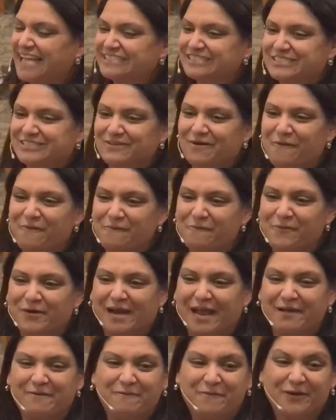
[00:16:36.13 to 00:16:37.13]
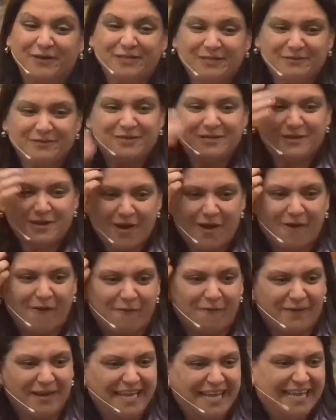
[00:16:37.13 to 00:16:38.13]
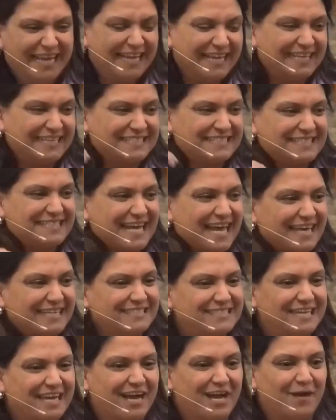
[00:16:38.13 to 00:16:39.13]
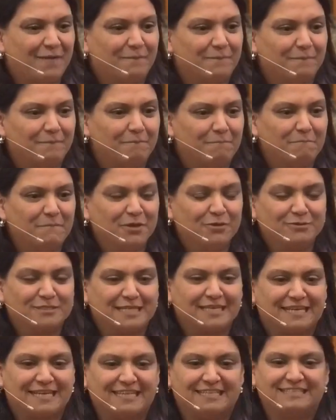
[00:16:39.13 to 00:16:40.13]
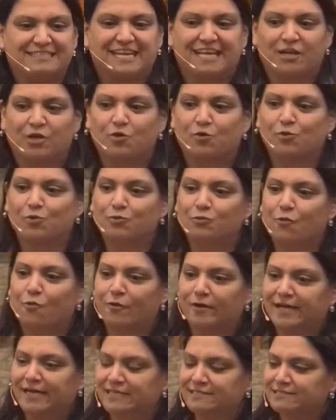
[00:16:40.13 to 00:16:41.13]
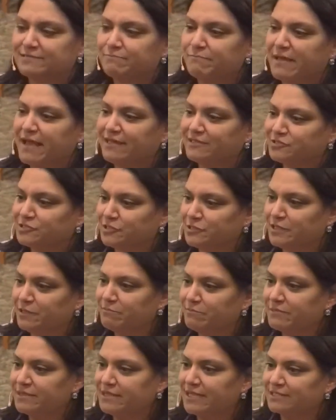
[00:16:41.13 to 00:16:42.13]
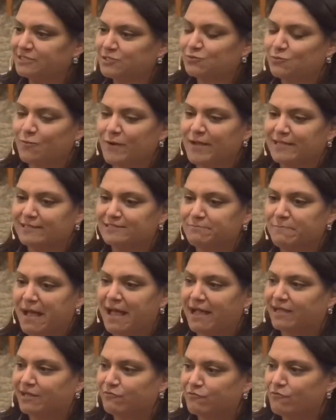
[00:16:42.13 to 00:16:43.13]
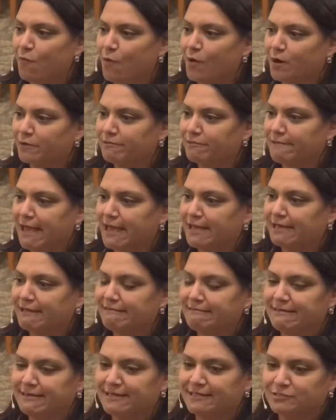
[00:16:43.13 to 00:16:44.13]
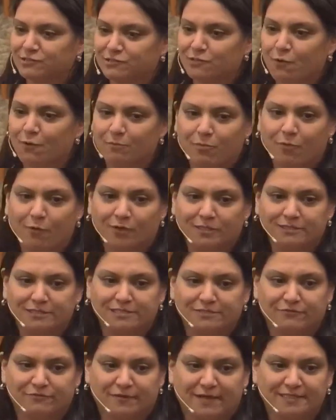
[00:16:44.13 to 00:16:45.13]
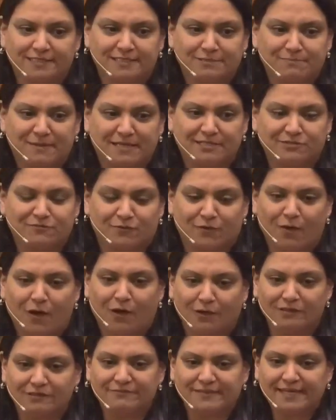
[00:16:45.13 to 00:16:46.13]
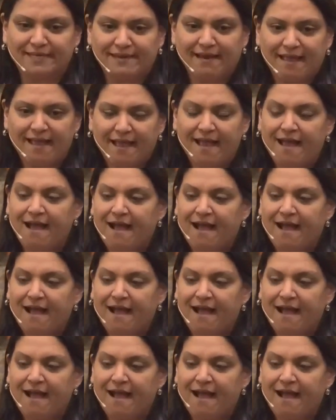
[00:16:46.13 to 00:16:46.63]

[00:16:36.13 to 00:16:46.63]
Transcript: and so, what I want you to know is that um, music is a glorious pendulum that swings back and forth. And I think it's so important to find space for all of it.